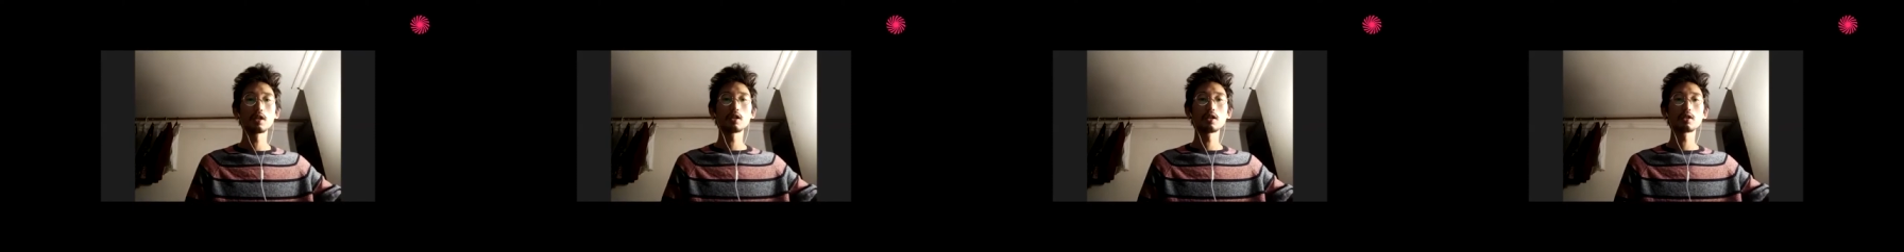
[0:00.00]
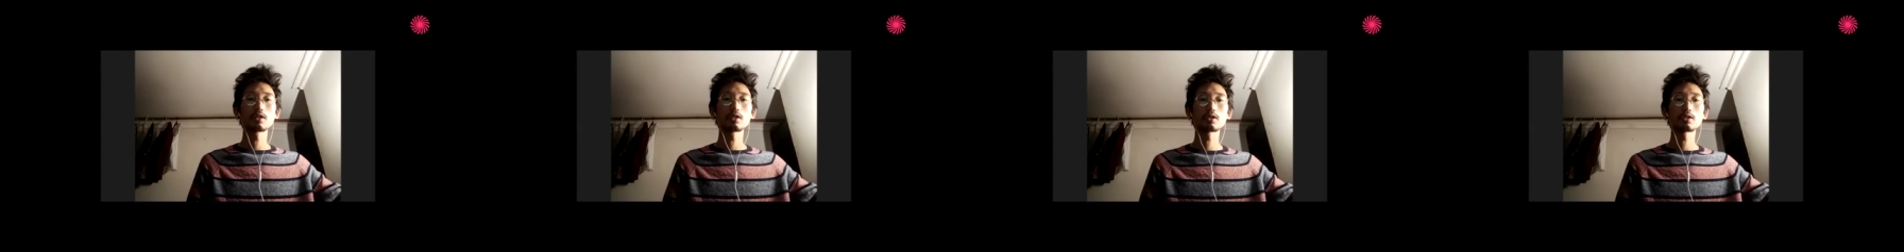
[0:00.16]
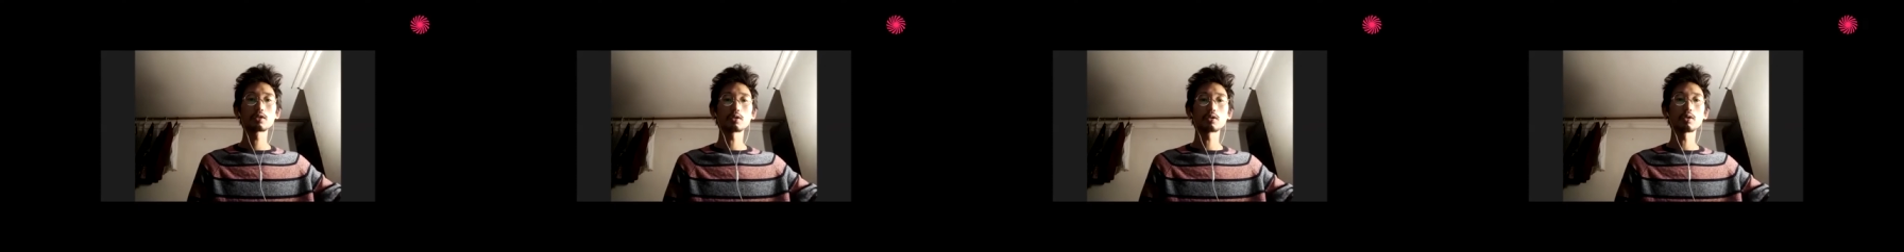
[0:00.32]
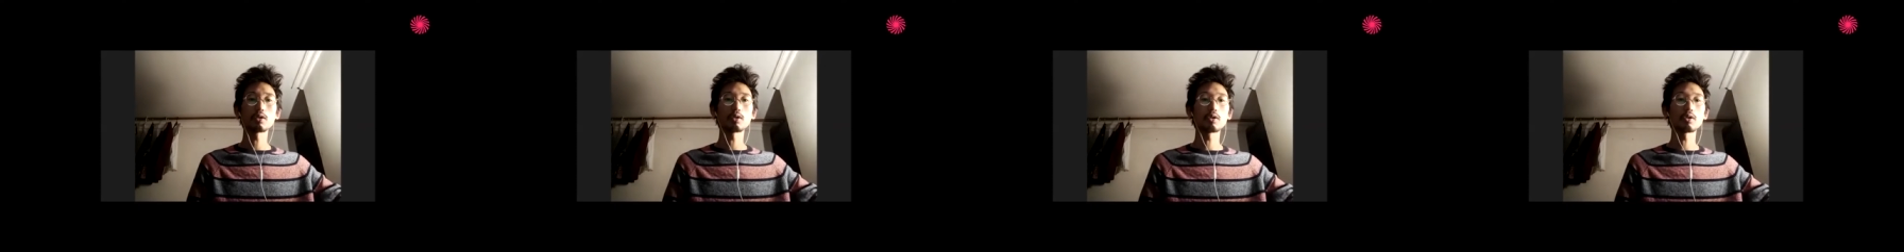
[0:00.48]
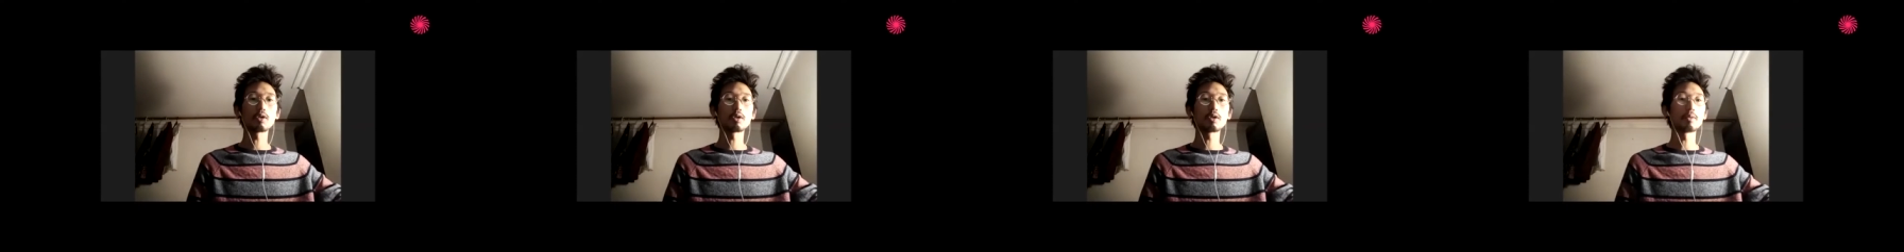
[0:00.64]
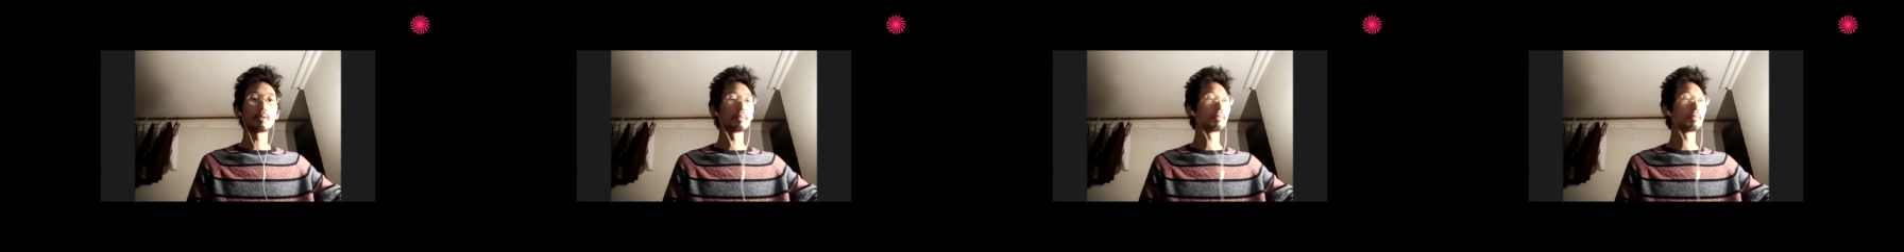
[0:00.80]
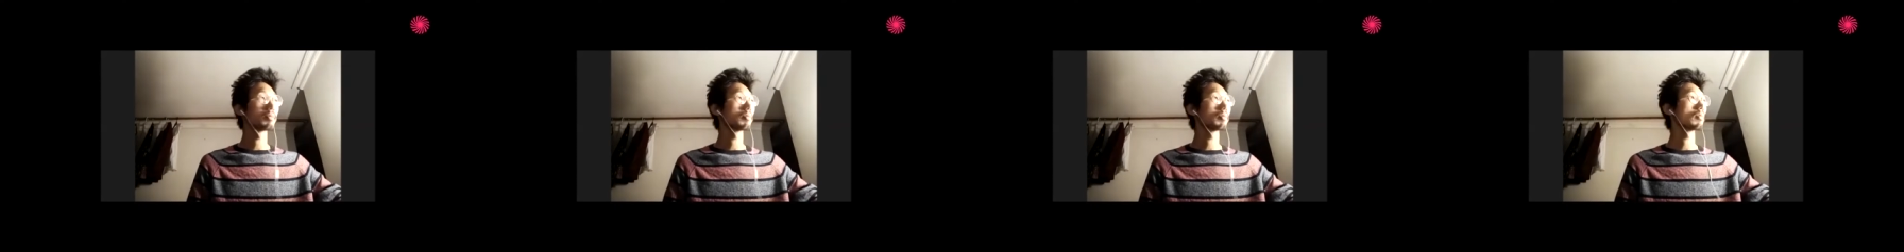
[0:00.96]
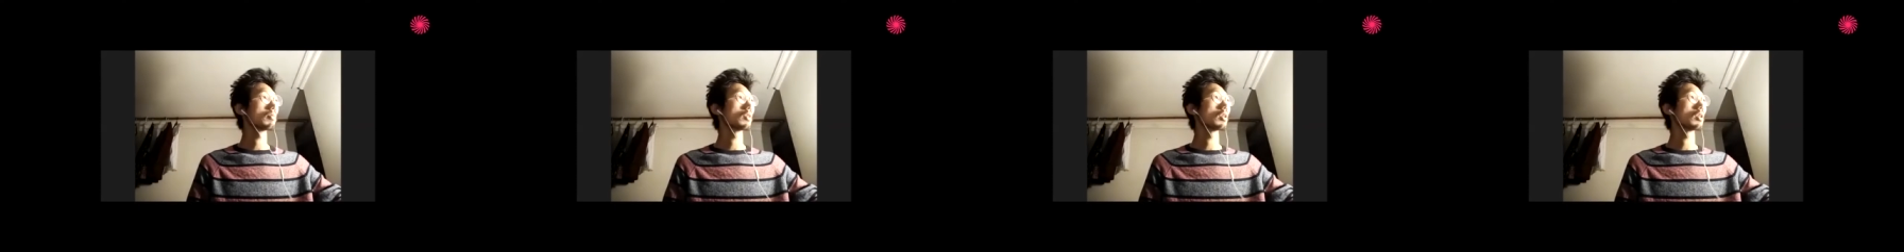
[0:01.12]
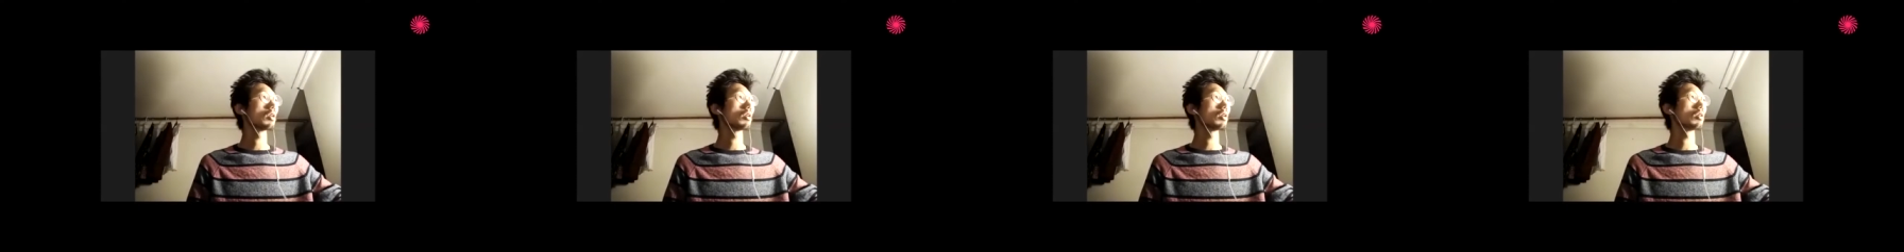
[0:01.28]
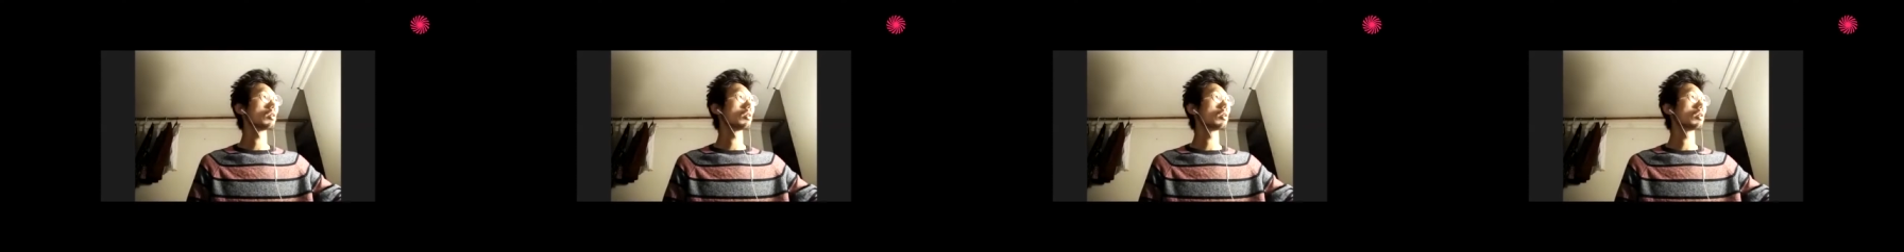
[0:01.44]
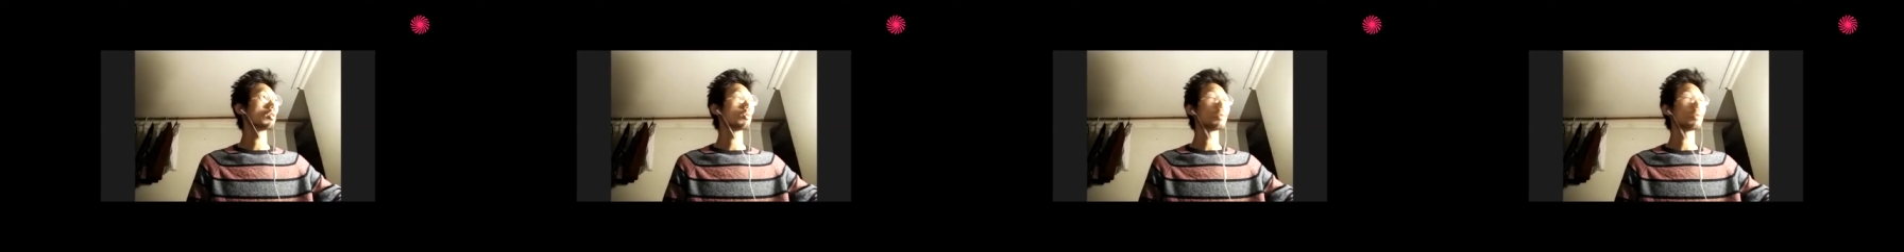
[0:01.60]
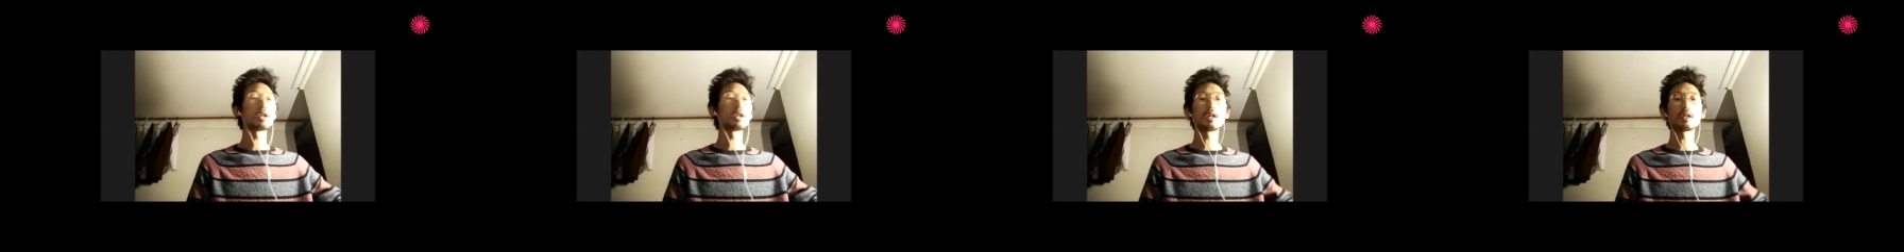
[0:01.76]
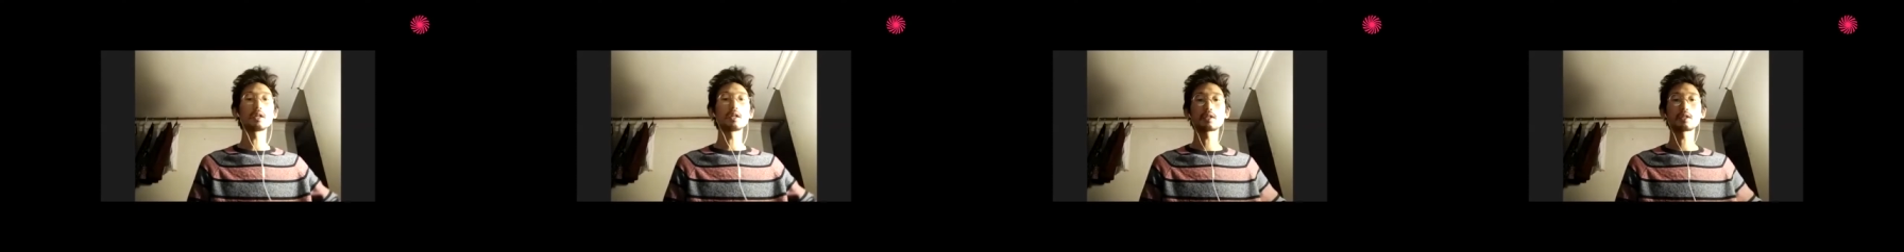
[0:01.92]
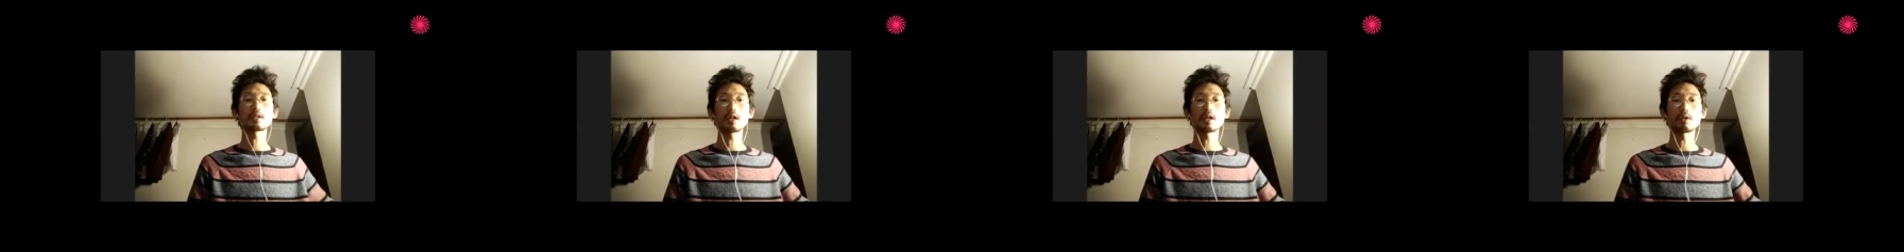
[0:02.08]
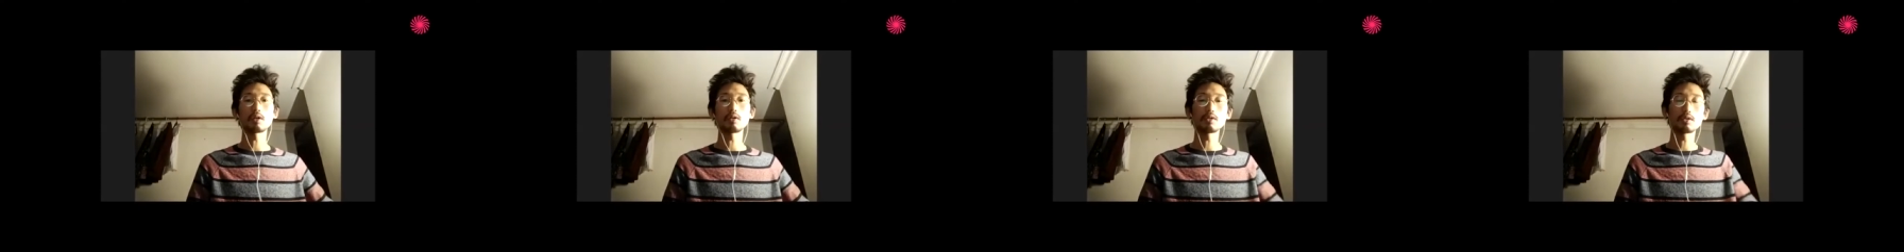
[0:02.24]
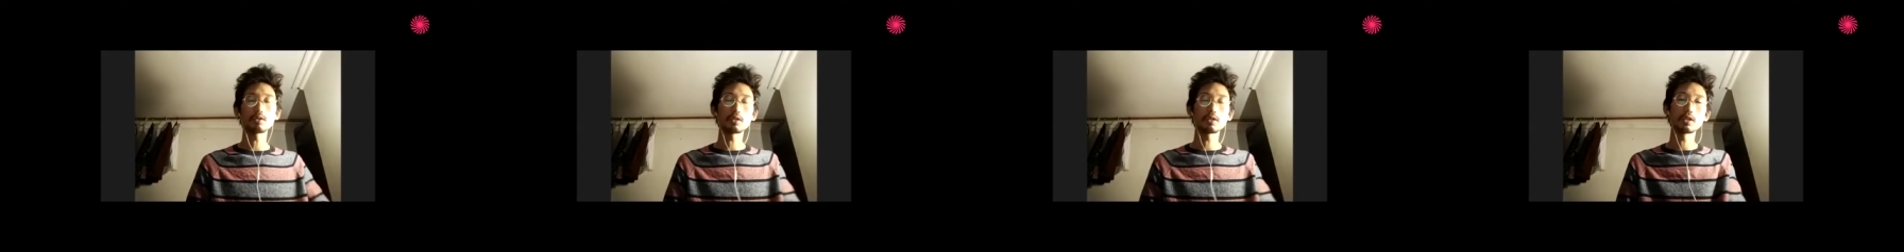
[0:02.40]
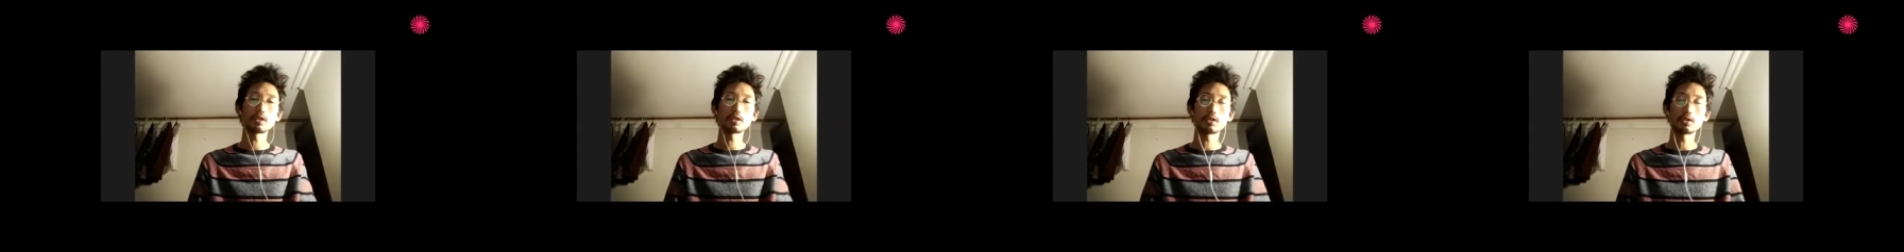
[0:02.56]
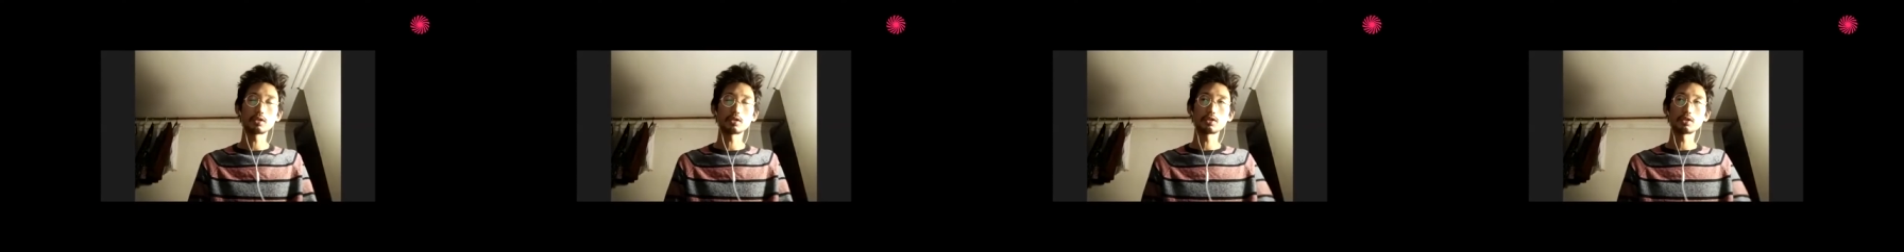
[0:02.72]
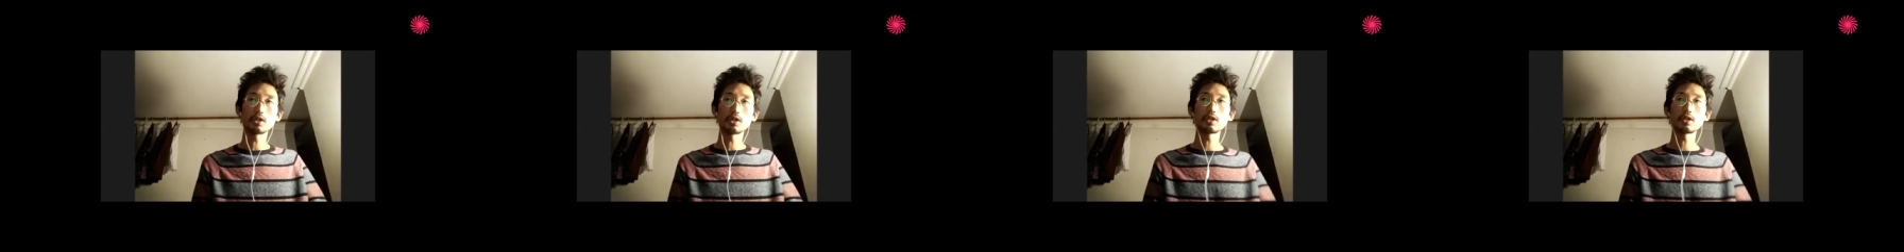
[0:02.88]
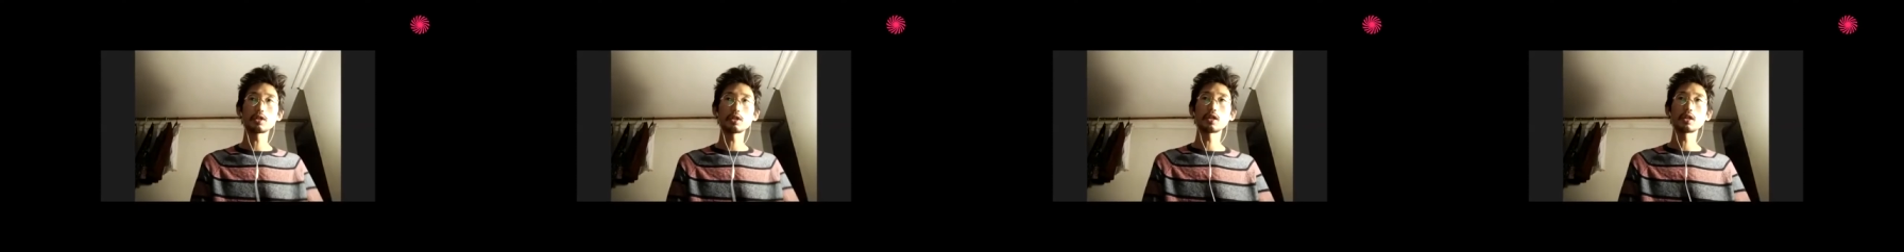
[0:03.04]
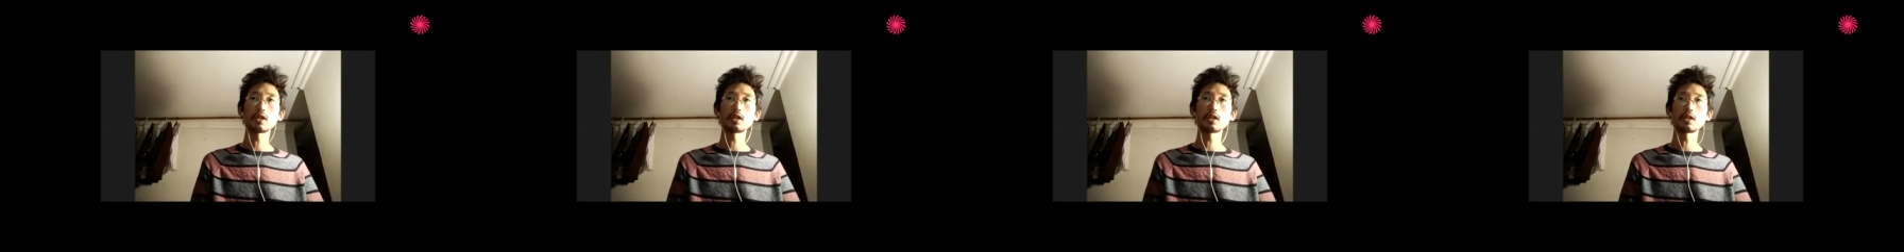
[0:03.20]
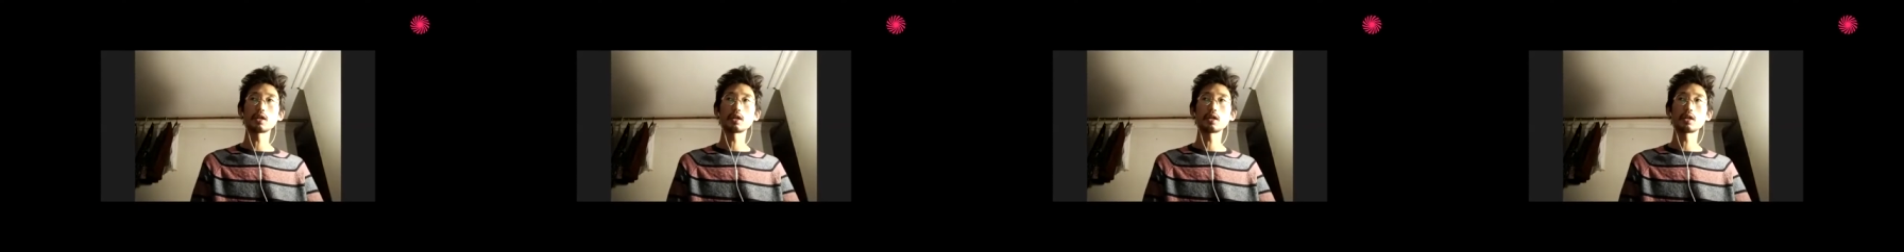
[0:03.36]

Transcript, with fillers: So when I set on this journey,